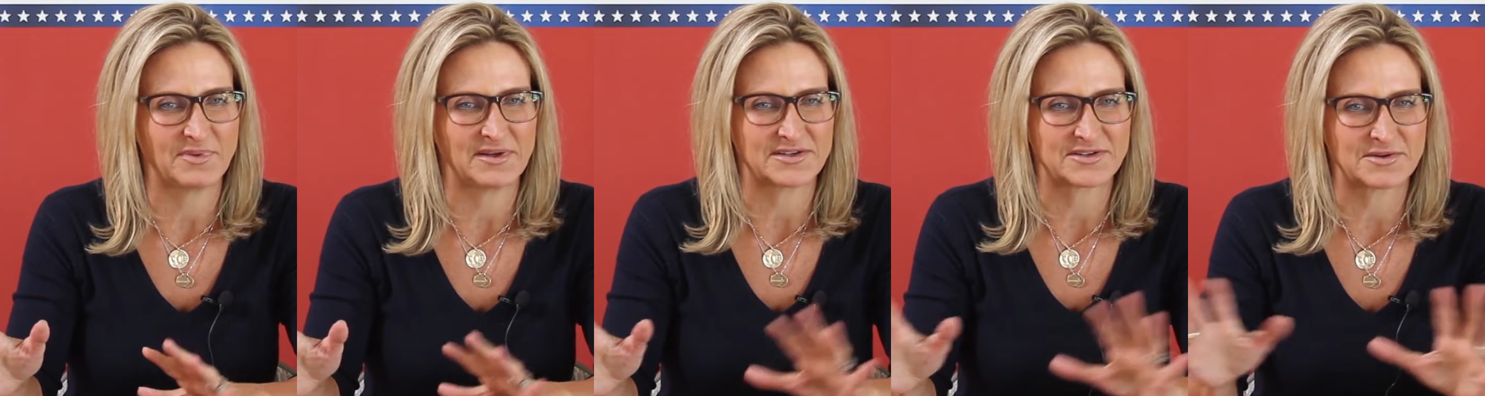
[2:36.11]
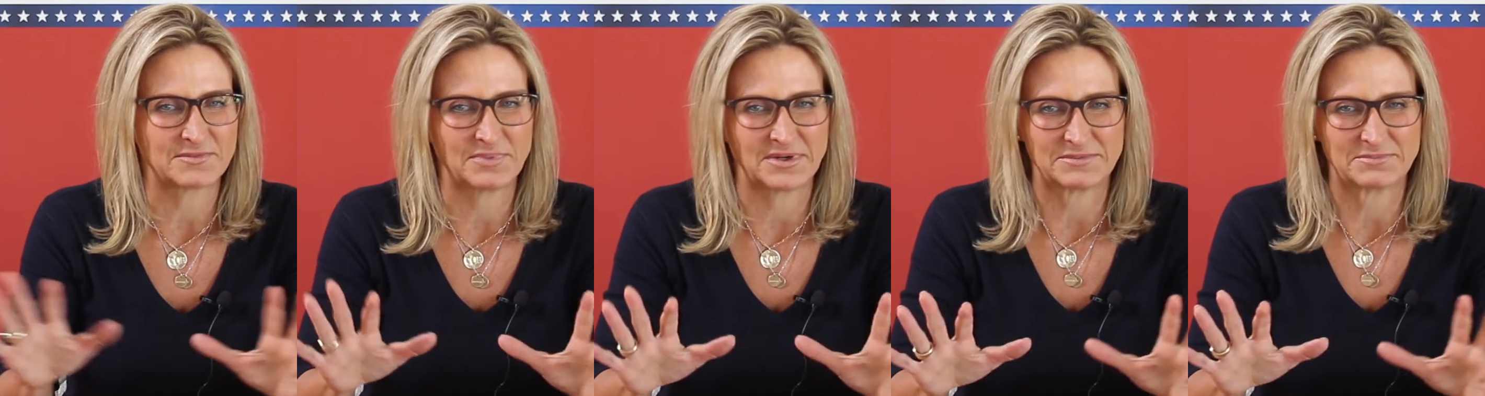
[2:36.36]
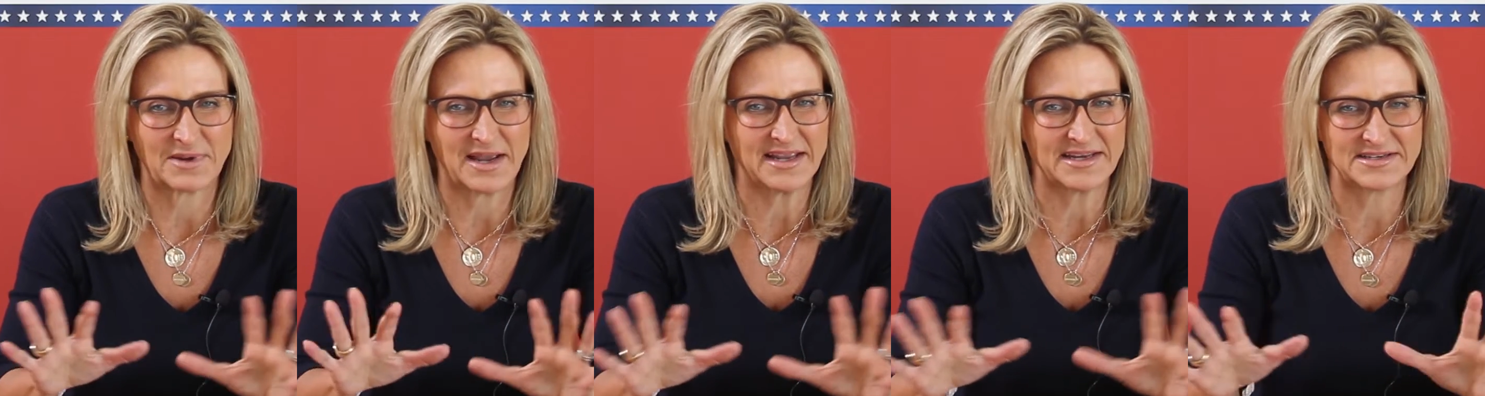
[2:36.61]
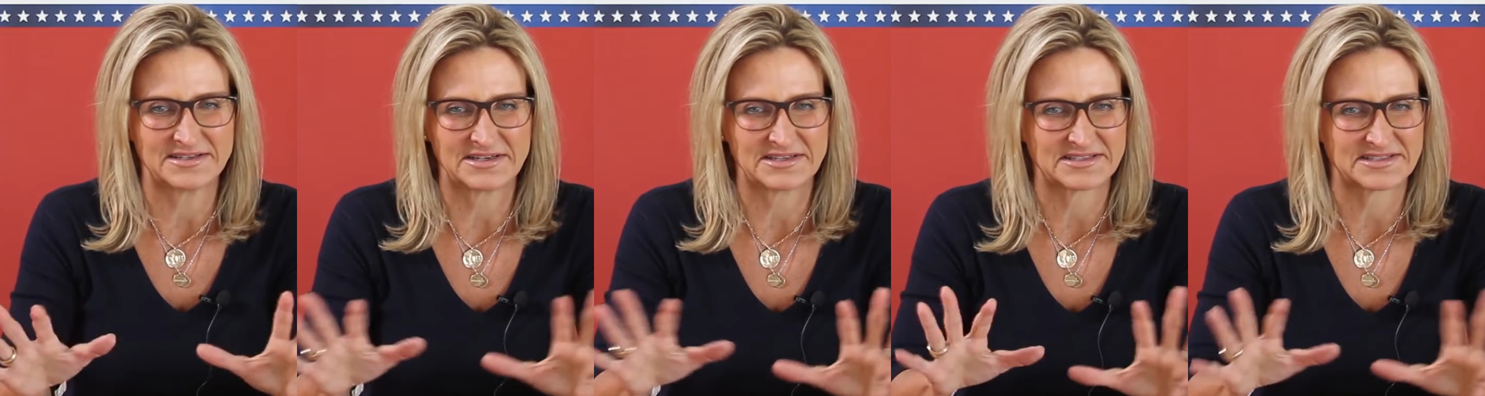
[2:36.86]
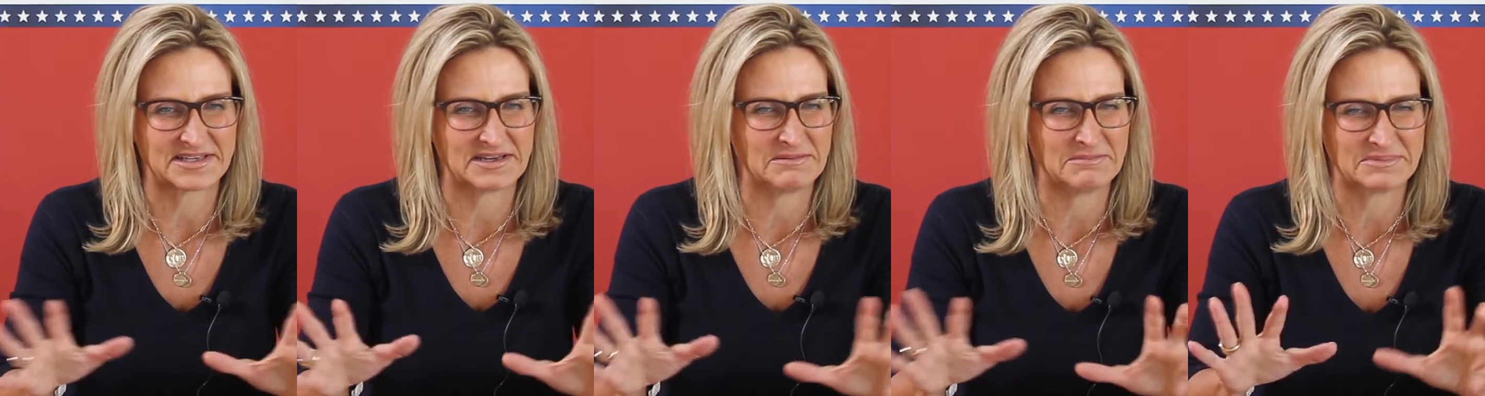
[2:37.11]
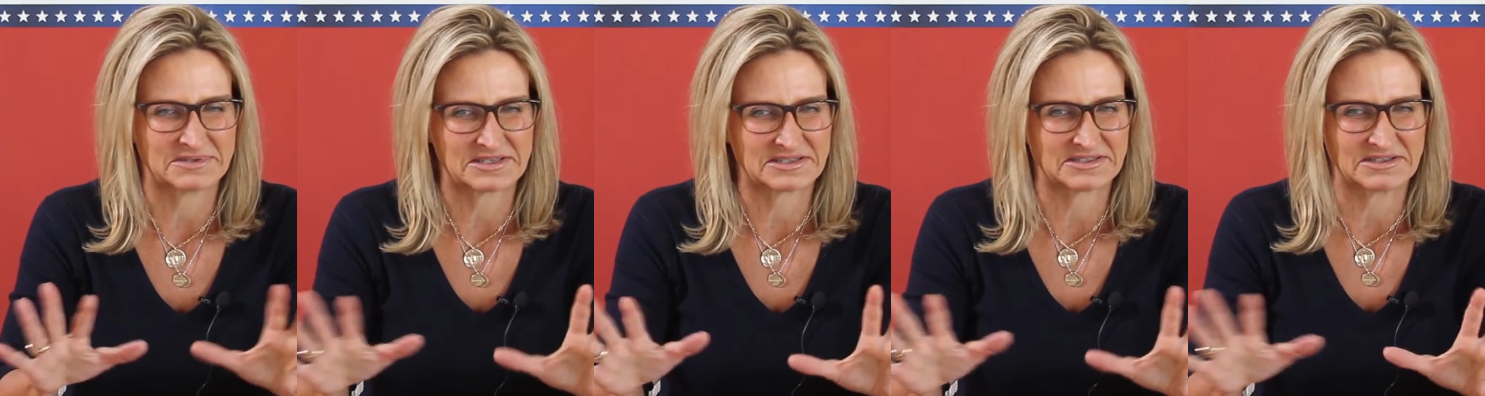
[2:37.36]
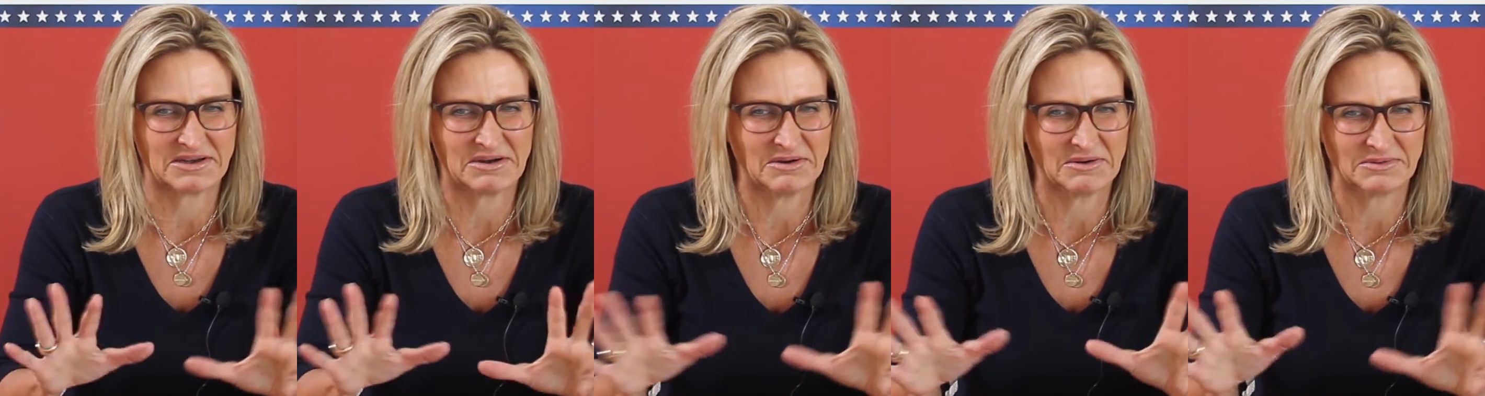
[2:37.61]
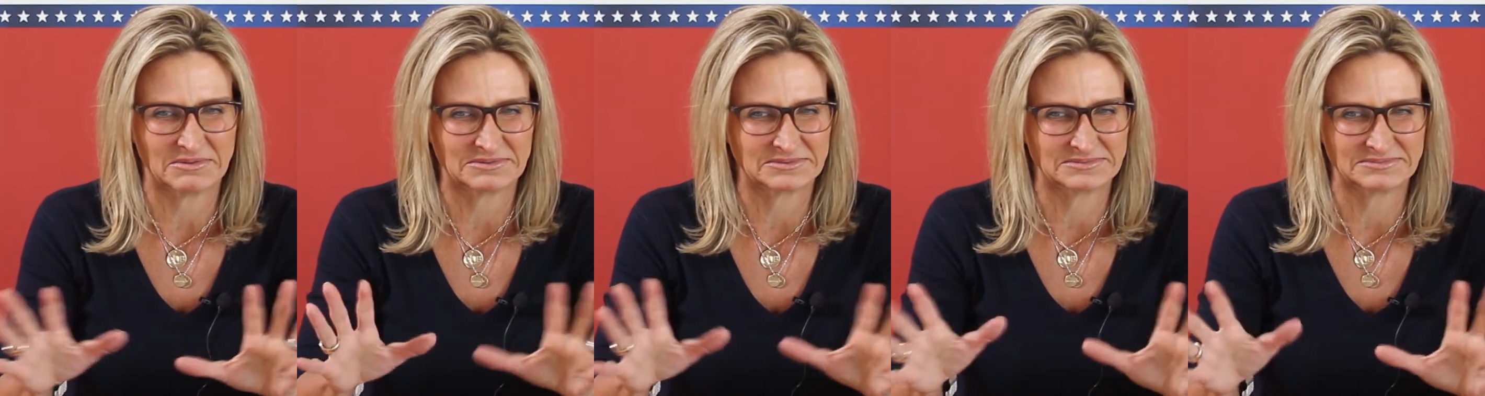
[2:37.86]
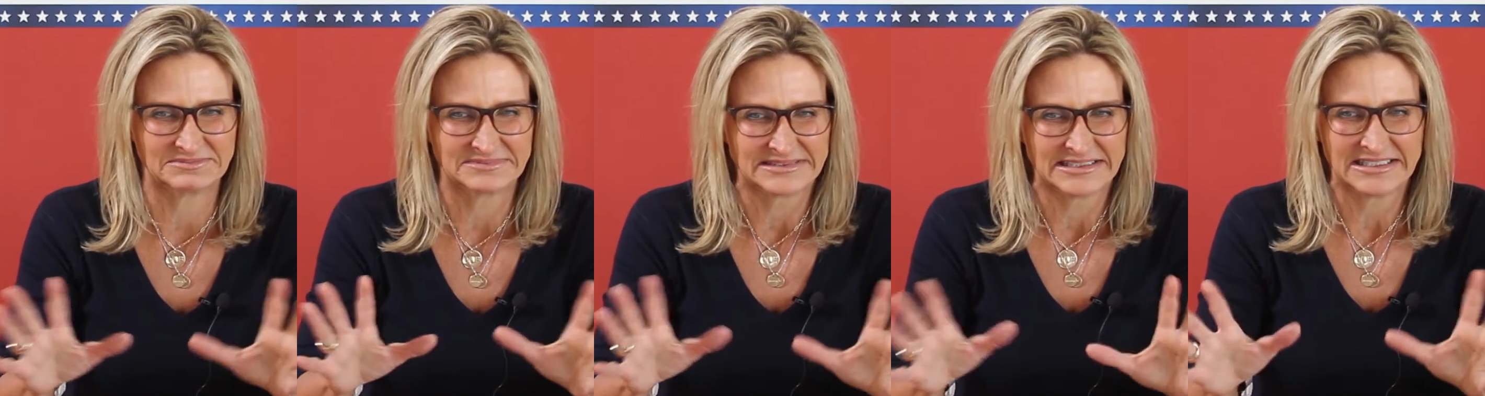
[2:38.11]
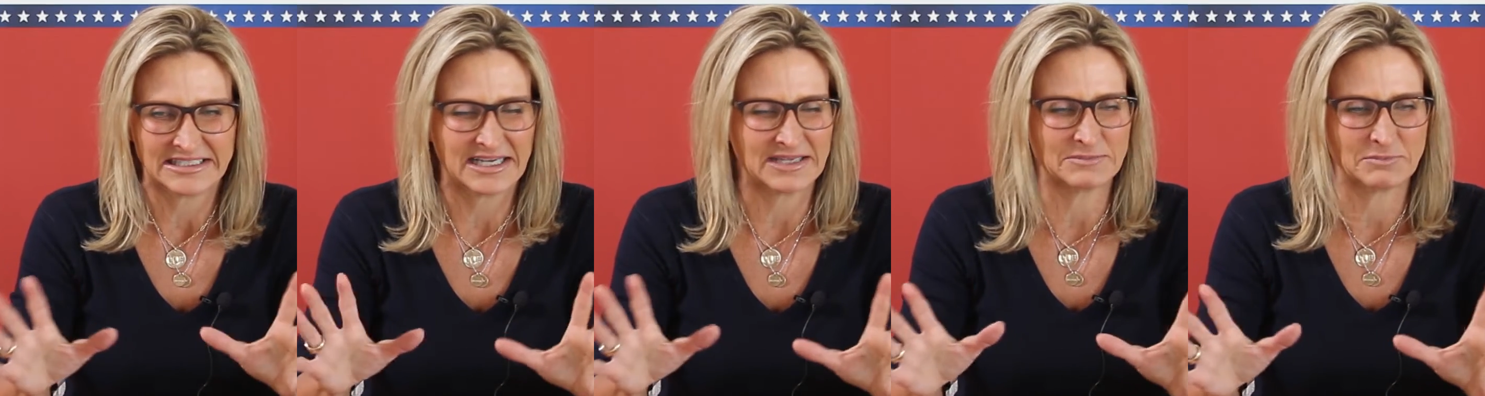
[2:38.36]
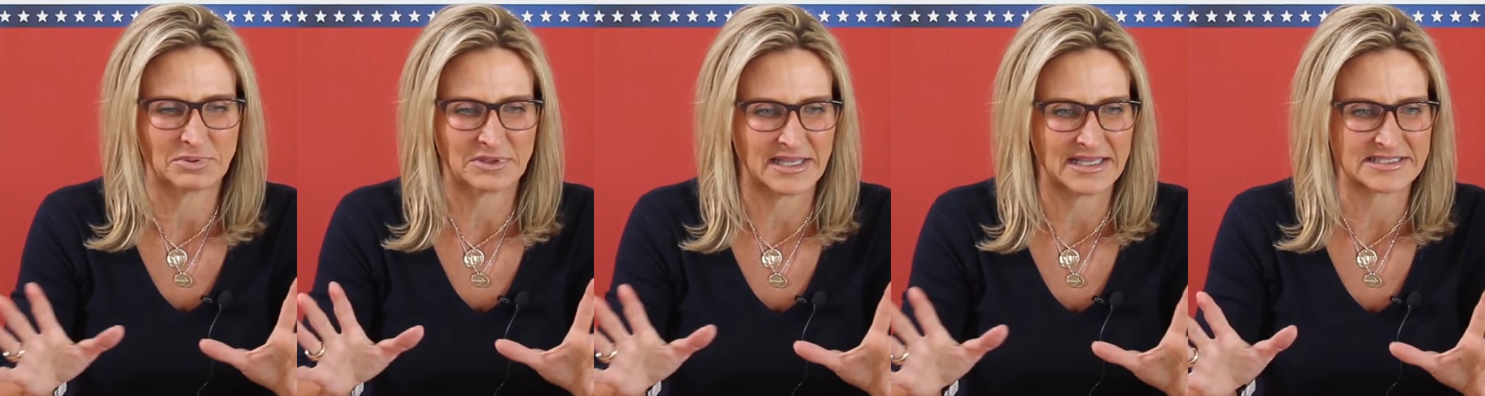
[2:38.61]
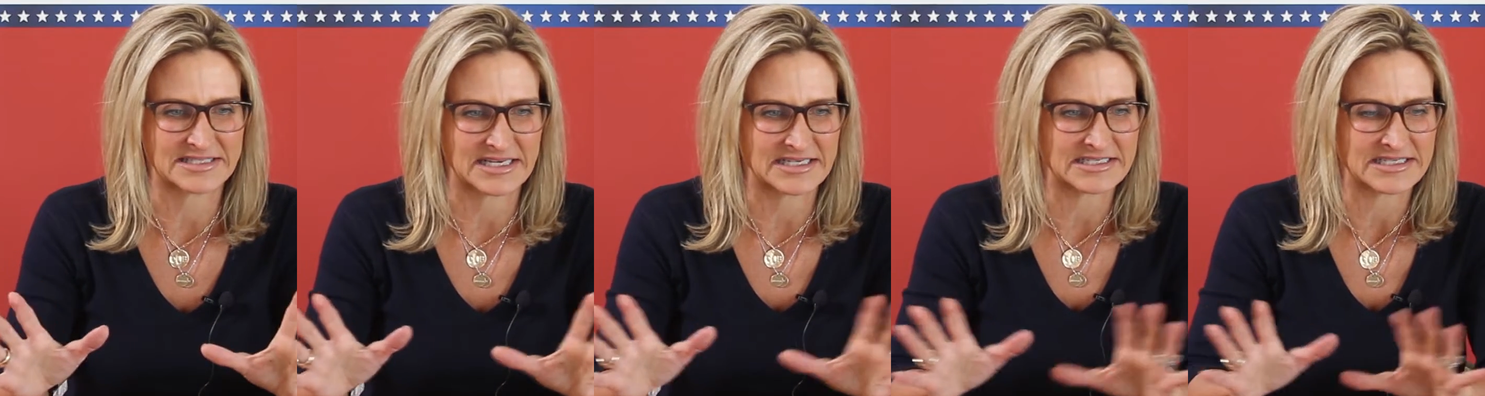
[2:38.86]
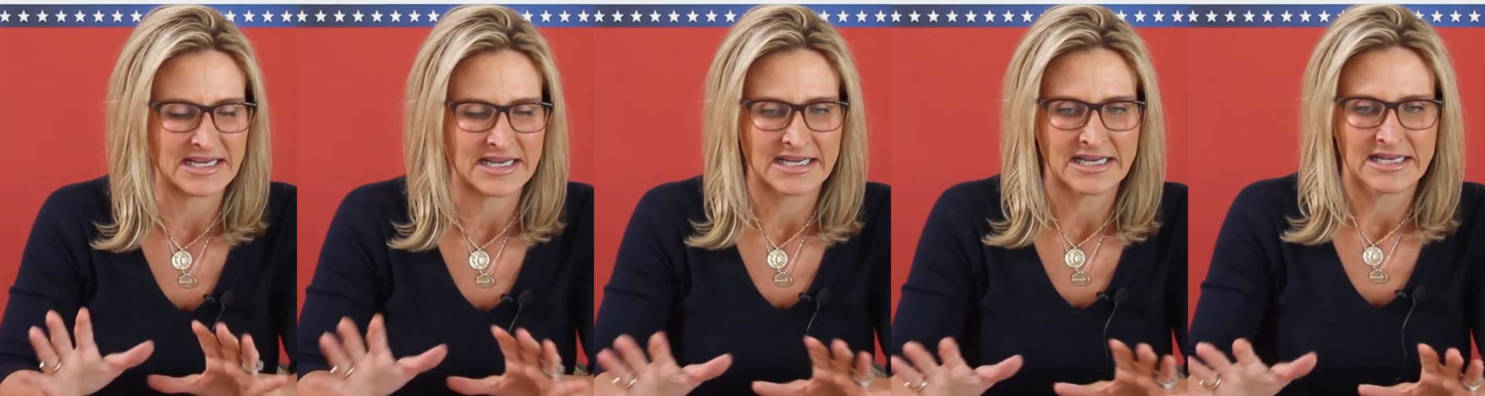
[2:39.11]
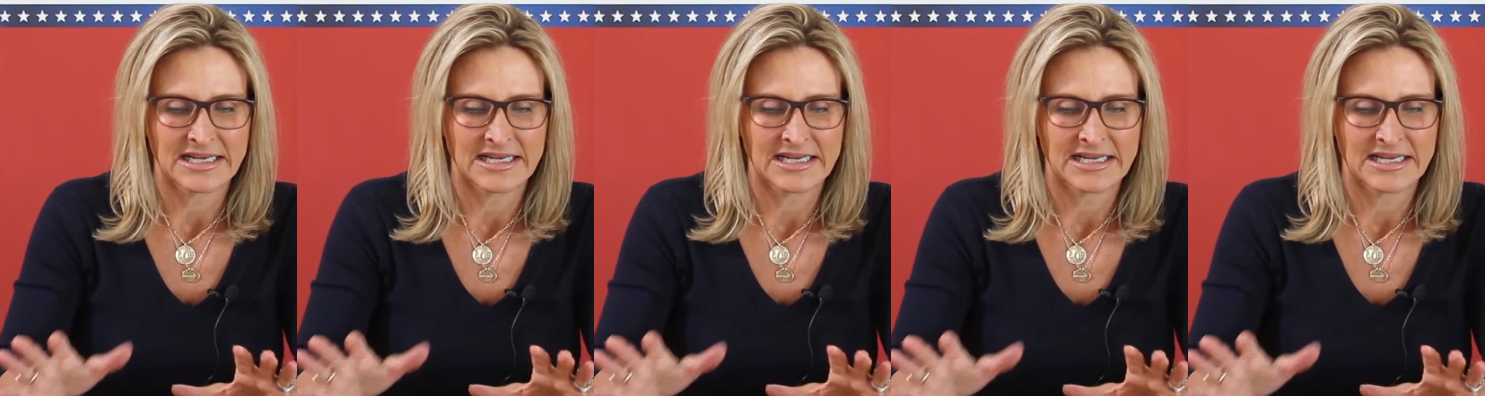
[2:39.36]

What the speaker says: but Biden just seemed so unpleasant.